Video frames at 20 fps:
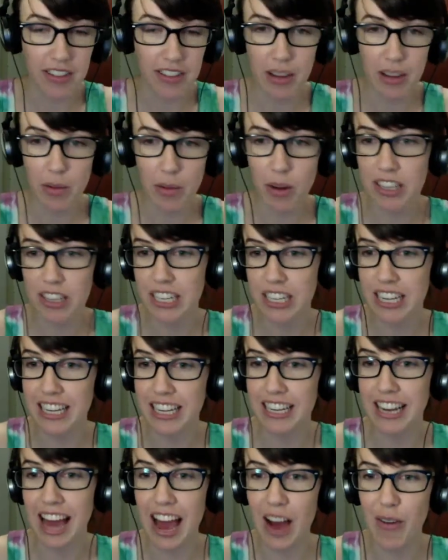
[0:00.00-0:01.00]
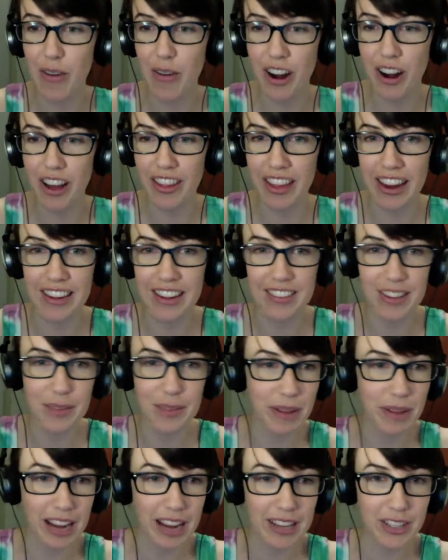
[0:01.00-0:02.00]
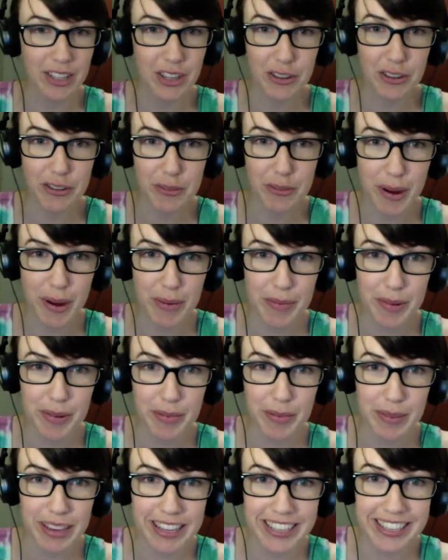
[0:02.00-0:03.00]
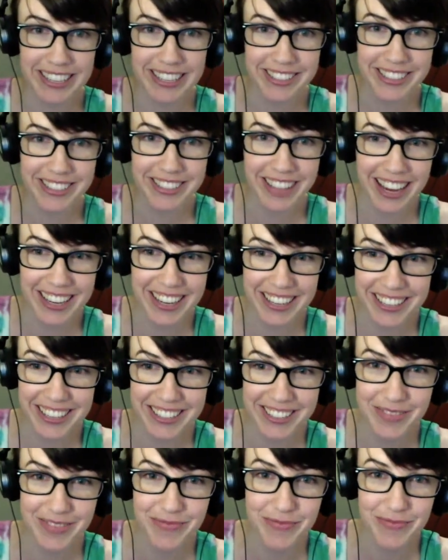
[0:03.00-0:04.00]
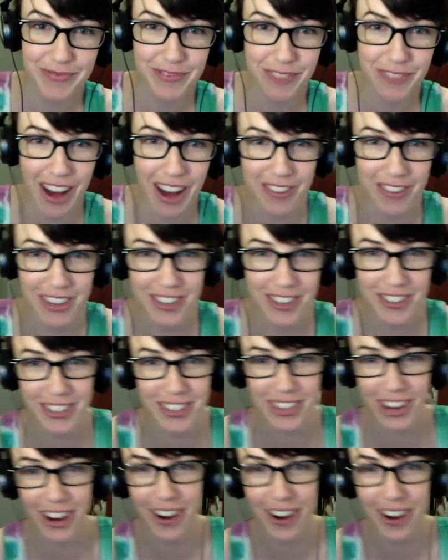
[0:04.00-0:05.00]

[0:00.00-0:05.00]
watching it now, we're not that excited, but I sure remember being excited 5 years ago.